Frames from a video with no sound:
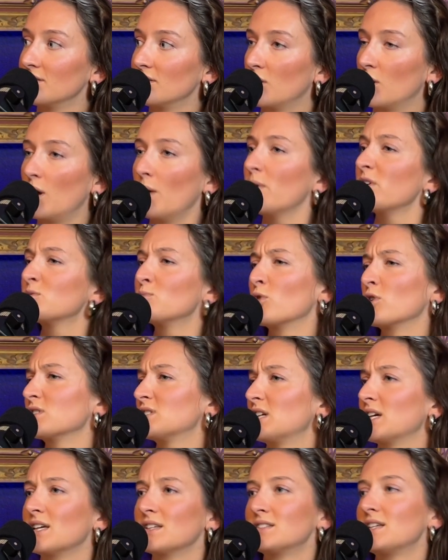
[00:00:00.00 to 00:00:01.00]
It was more
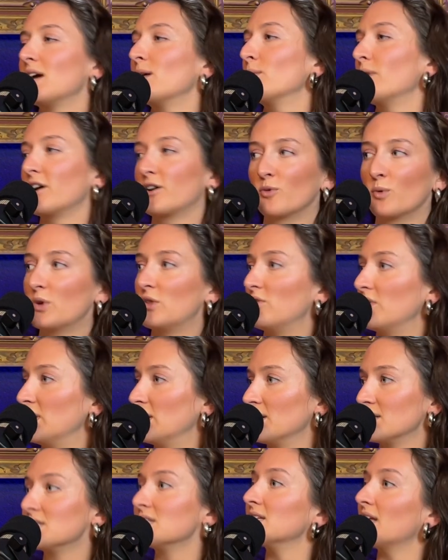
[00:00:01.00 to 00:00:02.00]
say like with
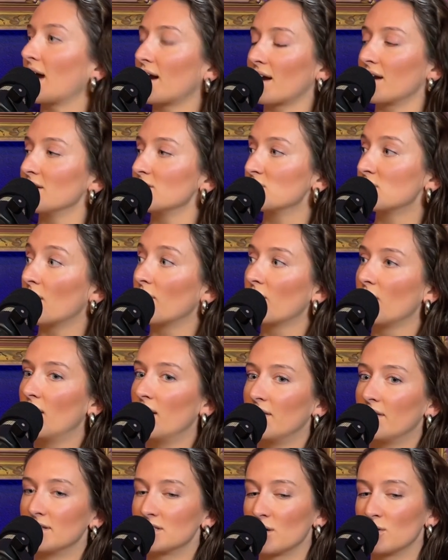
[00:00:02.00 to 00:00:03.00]
fitness and that kind of stuff.
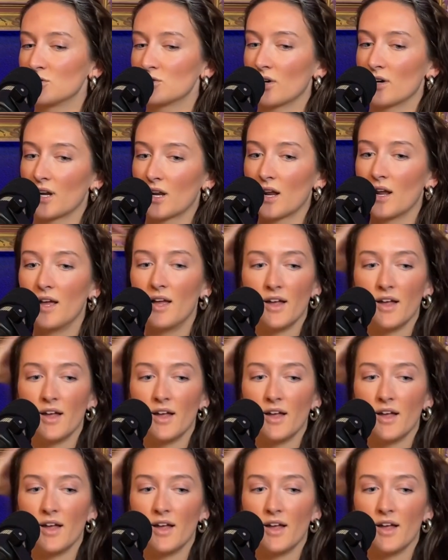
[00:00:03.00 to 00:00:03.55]
That's how it started.